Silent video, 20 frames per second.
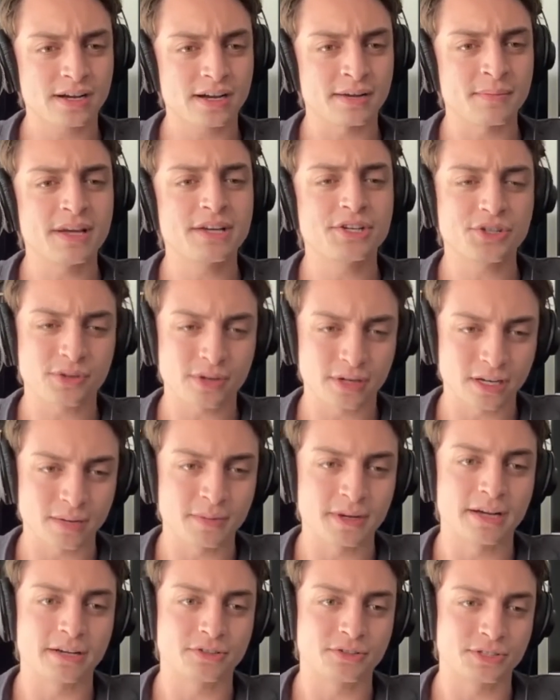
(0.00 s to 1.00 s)
I make sure I get
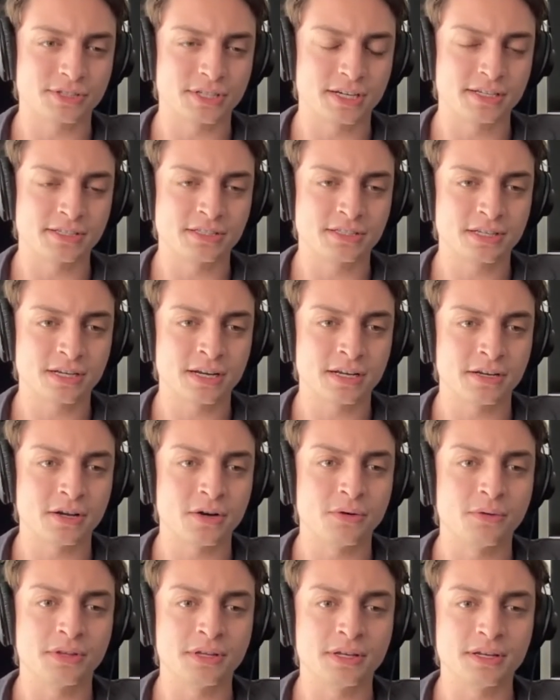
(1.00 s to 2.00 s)
my exercise. I
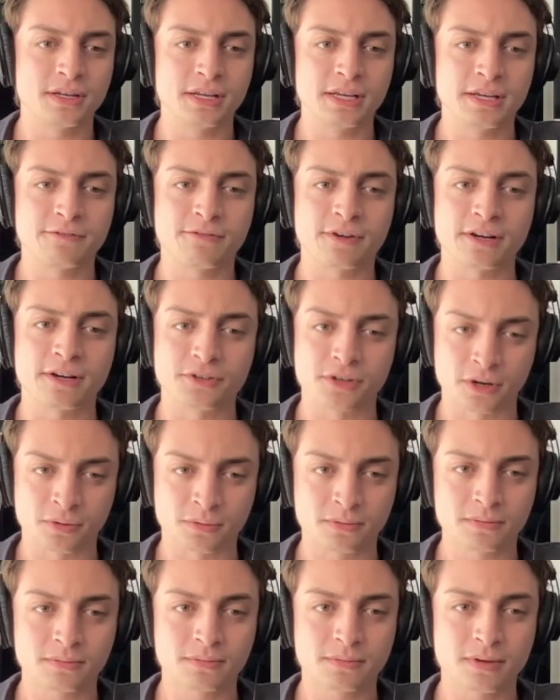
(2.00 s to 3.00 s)
know that if I
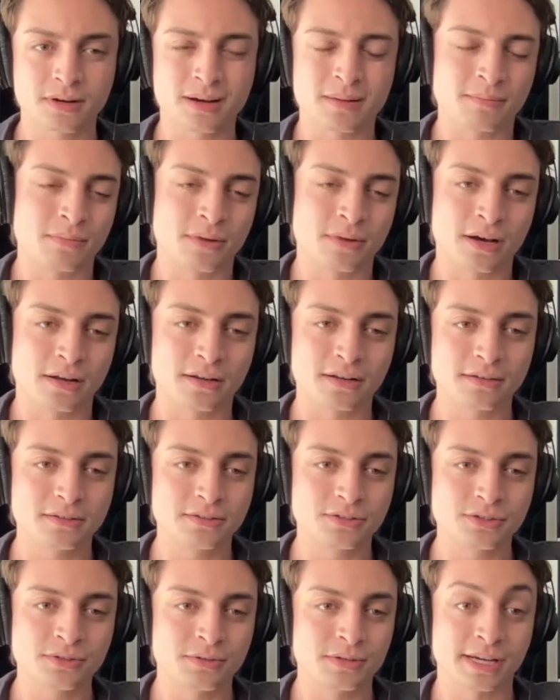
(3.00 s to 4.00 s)
don't, I'm not
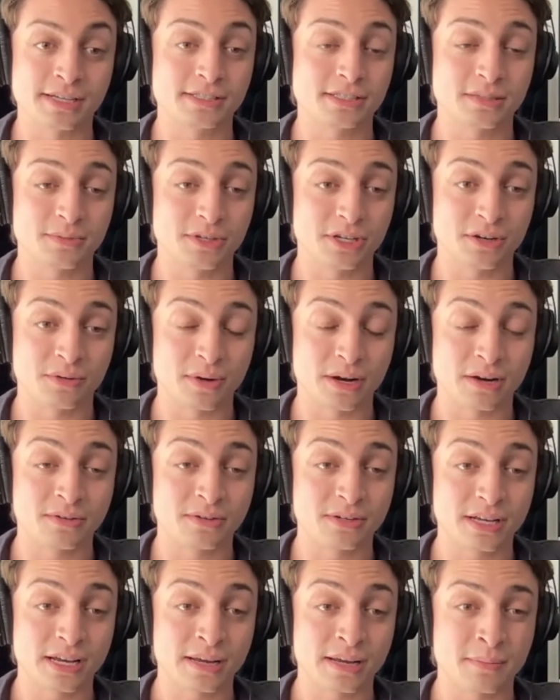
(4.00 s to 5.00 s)
nice to be
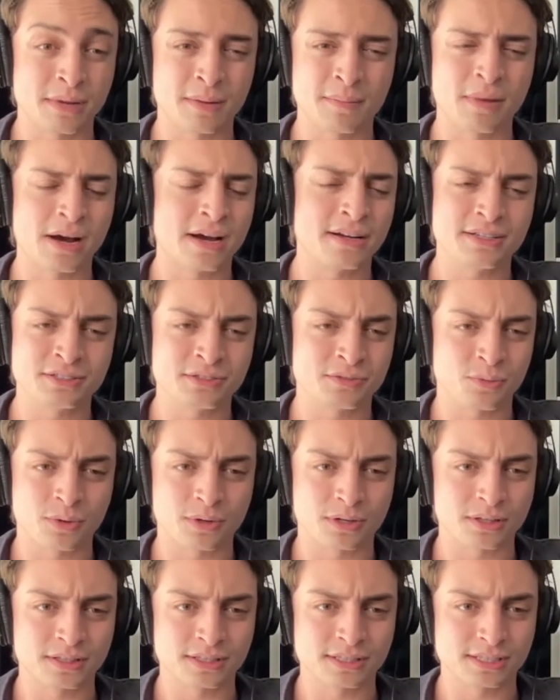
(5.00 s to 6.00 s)
around, and my mind isn't
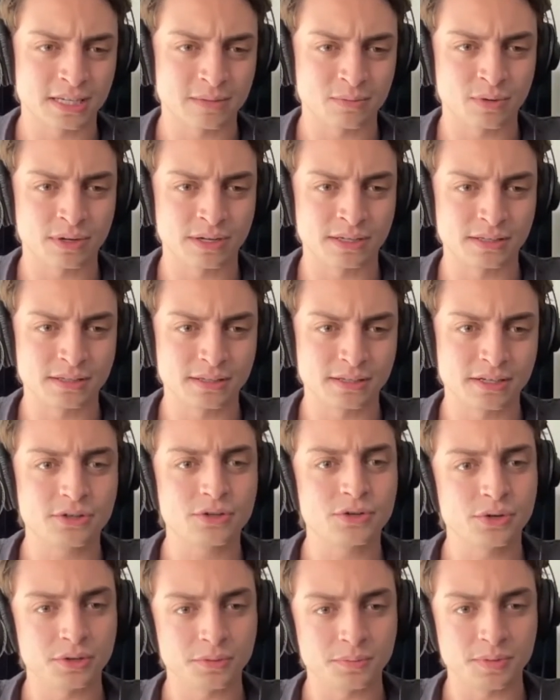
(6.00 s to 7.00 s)
working the same way that it
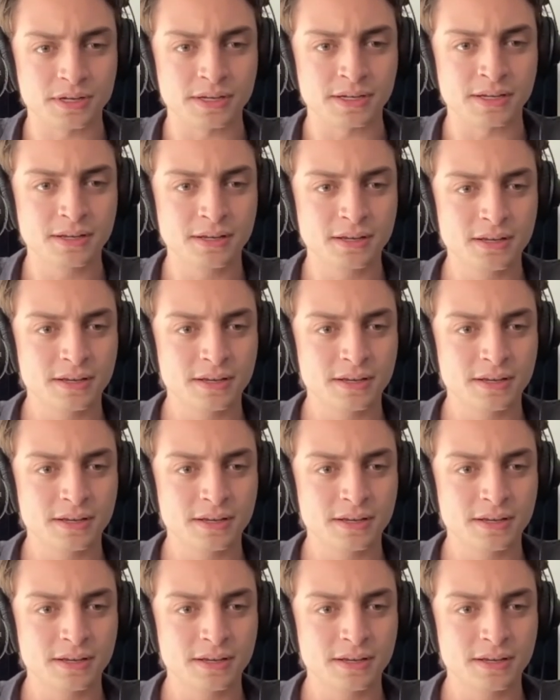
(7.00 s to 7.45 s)
could be.